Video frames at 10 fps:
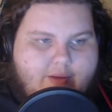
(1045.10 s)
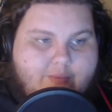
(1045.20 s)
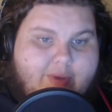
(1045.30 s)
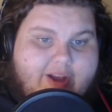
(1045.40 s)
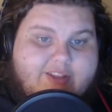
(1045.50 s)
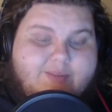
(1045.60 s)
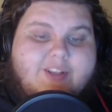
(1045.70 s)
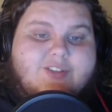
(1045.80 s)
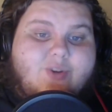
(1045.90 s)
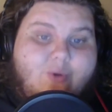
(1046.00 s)
But it's
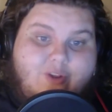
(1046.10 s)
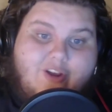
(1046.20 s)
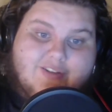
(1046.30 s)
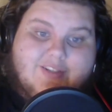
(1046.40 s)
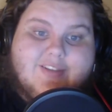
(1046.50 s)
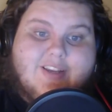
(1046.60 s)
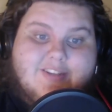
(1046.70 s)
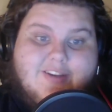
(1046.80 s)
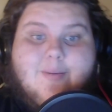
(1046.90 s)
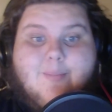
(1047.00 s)
been so long since I've
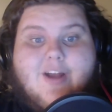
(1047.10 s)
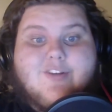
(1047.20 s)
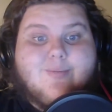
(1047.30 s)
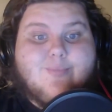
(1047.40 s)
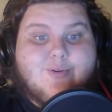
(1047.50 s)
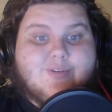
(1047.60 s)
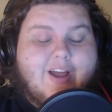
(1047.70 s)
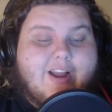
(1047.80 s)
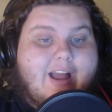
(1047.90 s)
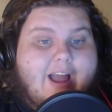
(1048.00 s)
seen the Majin Buu
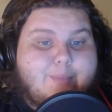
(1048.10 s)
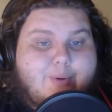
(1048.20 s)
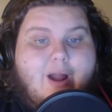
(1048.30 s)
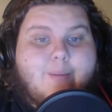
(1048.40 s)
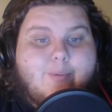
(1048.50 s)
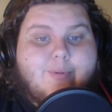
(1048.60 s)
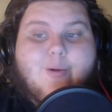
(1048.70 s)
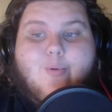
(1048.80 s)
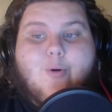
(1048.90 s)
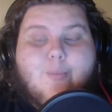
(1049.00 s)
saga, I probably
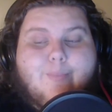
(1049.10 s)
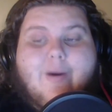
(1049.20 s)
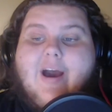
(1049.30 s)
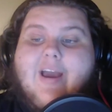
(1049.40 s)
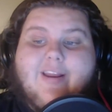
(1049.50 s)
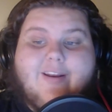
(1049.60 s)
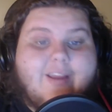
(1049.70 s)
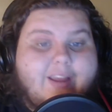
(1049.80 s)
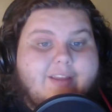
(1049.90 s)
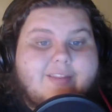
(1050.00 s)
won't mind
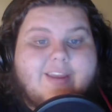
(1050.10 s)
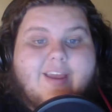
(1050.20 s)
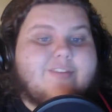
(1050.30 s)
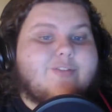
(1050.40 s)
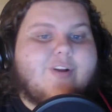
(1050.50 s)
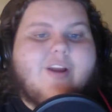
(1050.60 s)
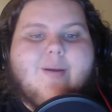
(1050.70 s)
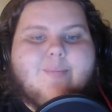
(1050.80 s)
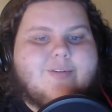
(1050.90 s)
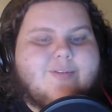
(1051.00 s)
the extra
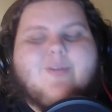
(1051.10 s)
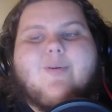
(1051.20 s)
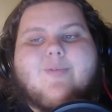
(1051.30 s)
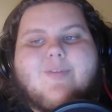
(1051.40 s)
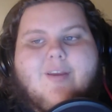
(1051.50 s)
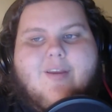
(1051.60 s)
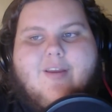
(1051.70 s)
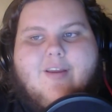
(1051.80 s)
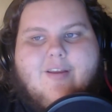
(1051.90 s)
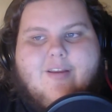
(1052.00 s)
episodes.
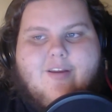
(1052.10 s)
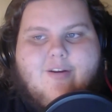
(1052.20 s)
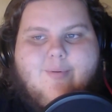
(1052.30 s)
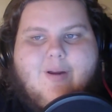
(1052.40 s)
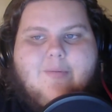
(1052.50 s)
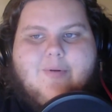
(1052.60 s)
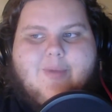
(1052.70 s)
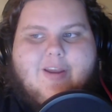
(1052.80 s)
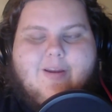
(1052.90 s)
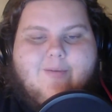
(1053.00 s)
It'll probably
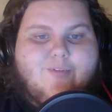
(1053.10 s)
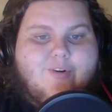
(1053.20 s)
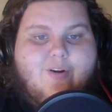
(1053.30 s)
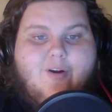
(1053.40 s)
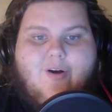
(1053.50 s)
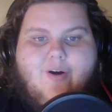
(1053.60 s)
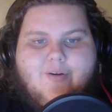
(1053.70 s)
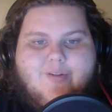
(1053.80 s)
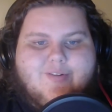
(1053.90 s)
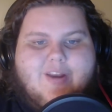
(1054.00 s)
make up for all
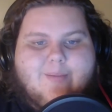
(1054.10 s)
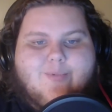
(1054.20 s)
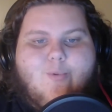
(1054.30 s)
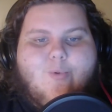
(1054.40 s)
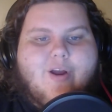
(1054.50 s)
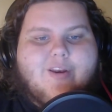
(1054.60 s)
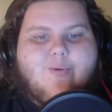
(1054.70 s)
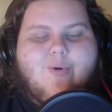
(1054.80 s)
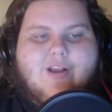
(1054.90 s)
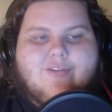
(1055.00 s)
the times I wanted to
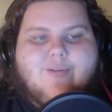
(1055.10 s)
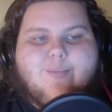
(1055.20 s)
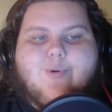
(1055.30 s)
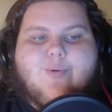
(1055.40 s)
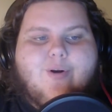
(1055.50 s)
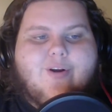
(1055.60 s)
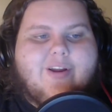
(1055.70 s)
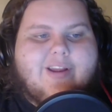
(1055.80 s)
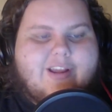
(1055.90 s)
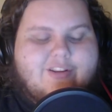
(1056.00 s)
watch the Buu arc
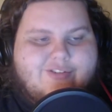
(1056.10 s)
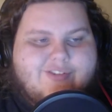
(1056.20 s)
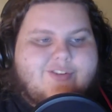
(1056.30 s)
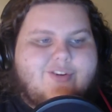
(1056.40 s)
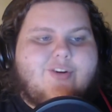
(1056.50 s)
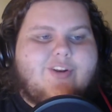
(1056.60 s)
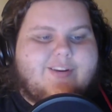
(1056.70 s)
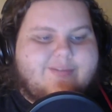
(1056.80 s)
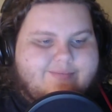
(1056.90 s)
and just couldn't.